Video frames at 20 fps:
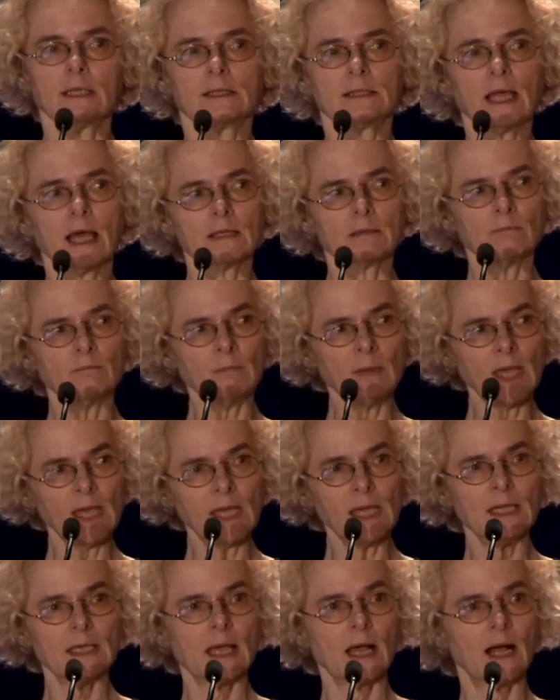that
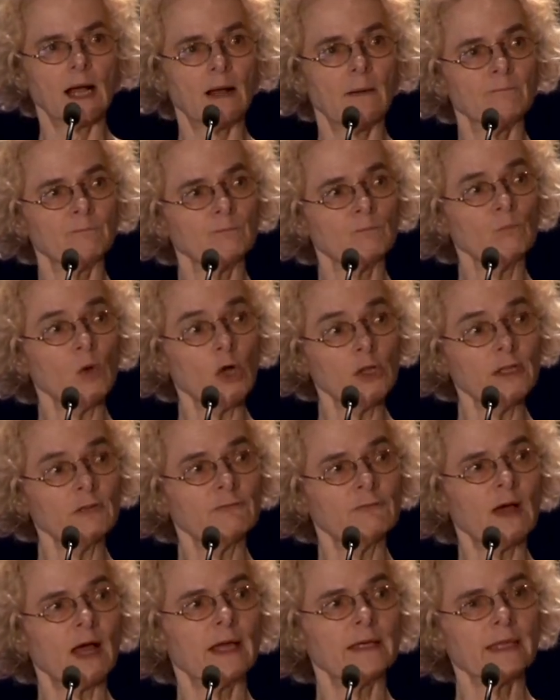may
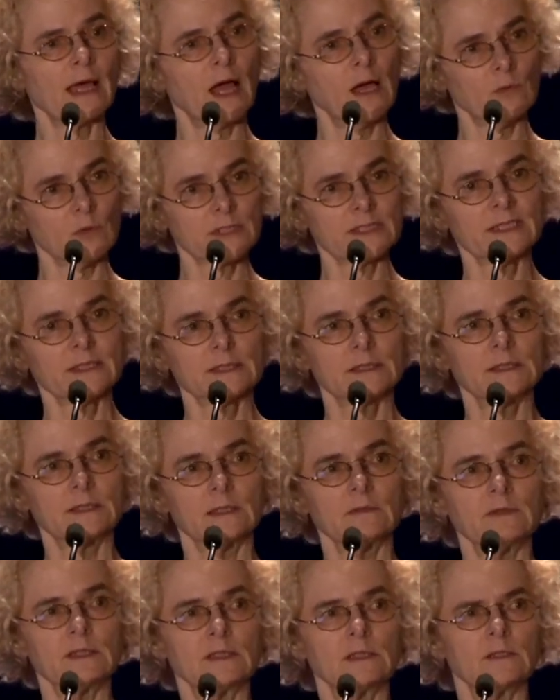modify our
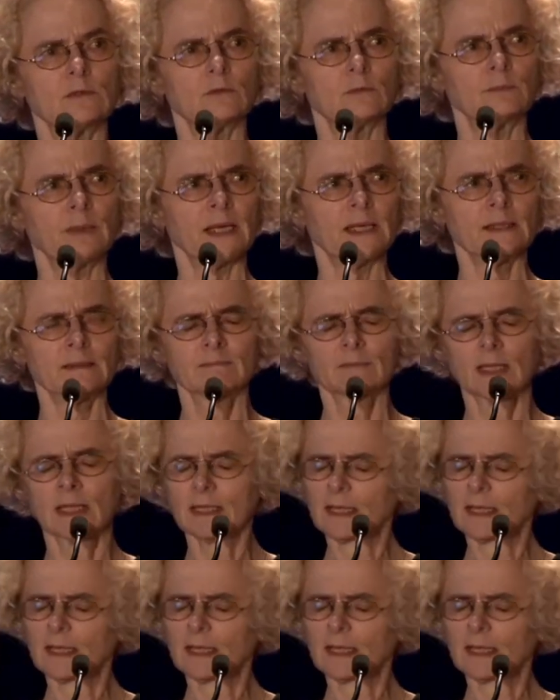sensitivity to pain?